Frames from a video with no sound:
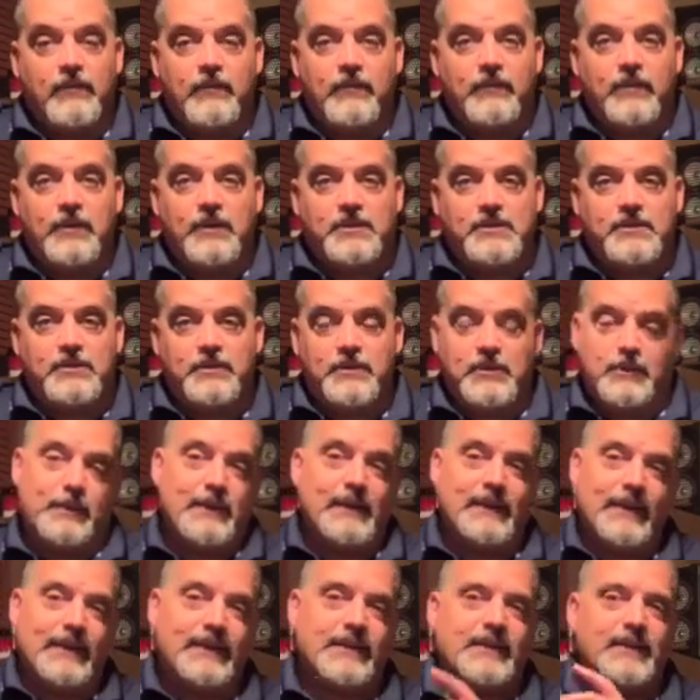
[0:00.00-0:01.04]
which will be
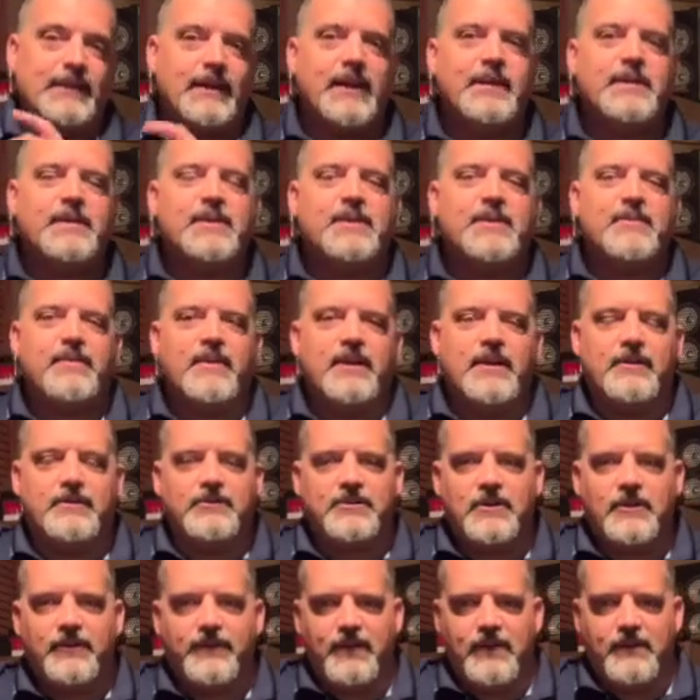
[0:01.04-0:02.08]
linked at the end of this video
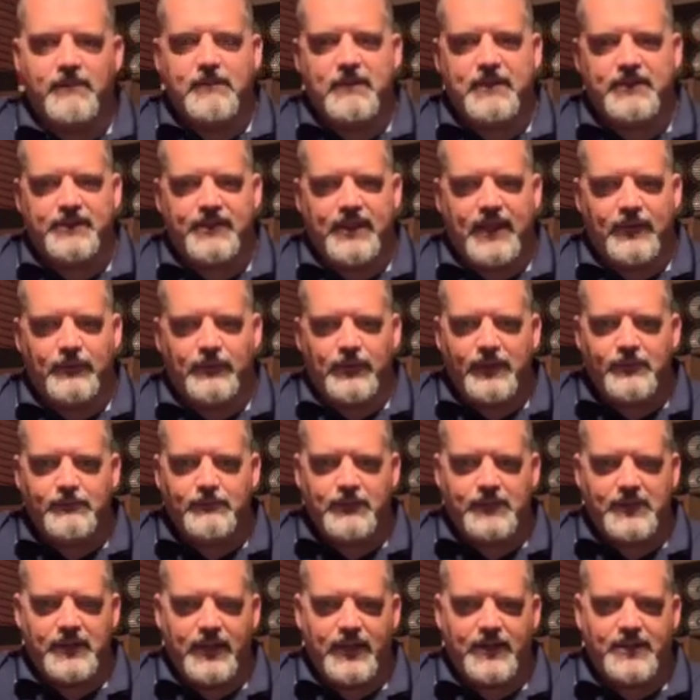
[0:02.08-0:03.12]
too if you've missed that one,
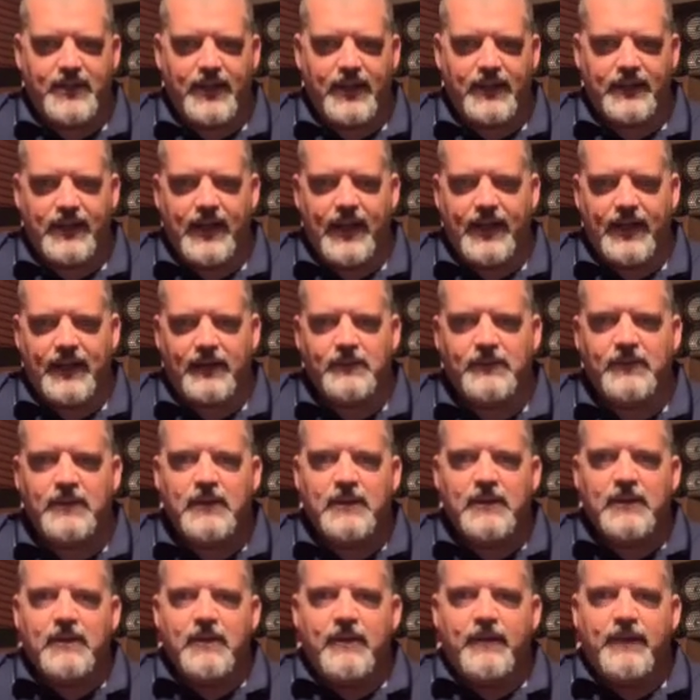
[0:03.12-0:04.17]
but you can check that out.
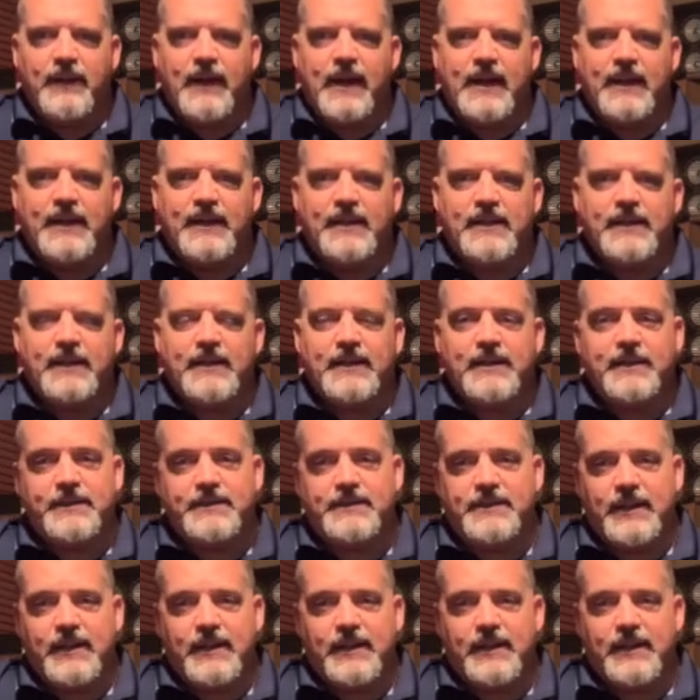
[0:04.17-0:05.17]
That is